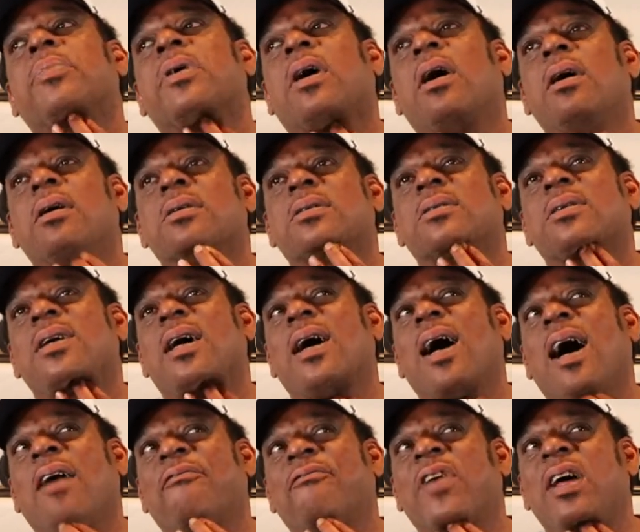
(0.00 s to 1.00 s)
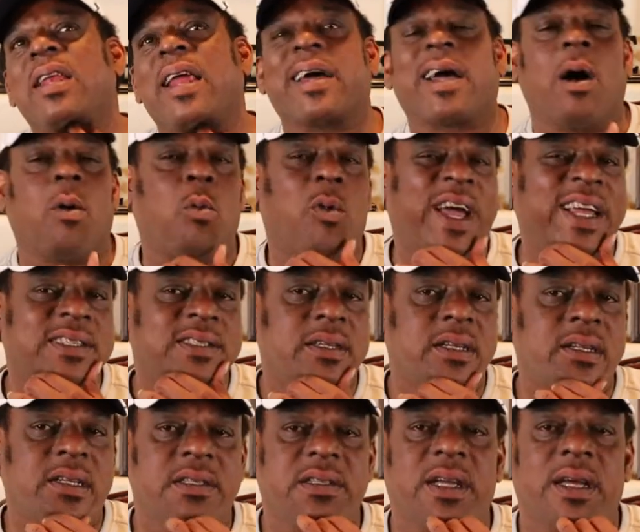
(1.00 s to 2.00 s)
because I felt like I
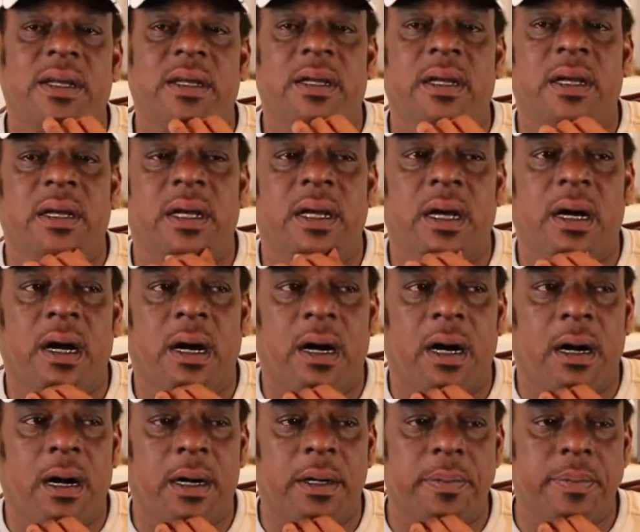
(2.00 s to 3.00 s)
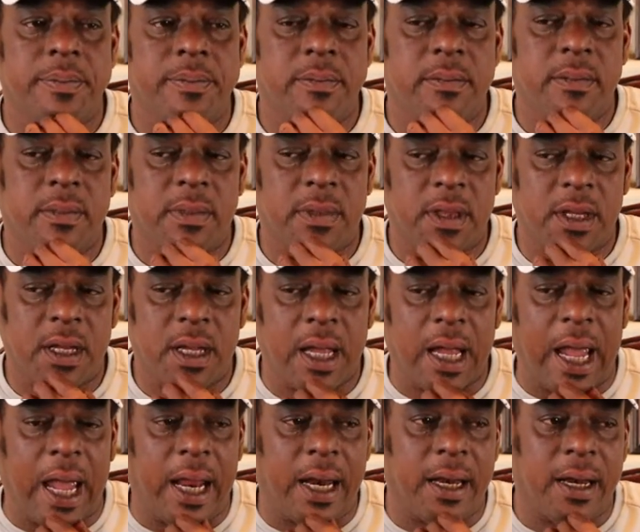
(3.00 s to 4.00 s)
wasted a day. Uh,
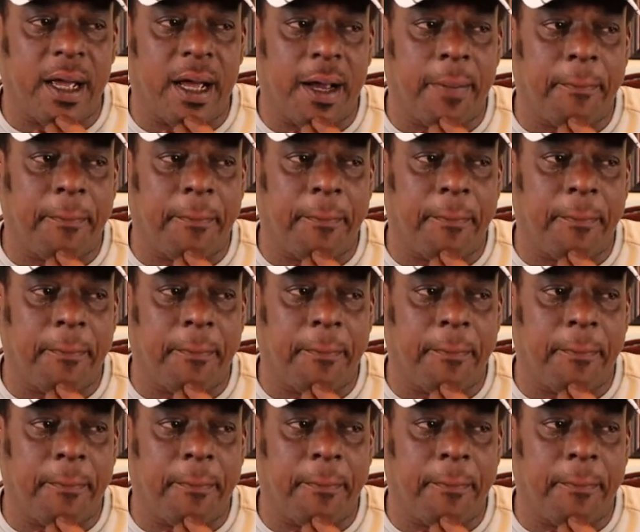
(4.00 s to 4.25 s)
and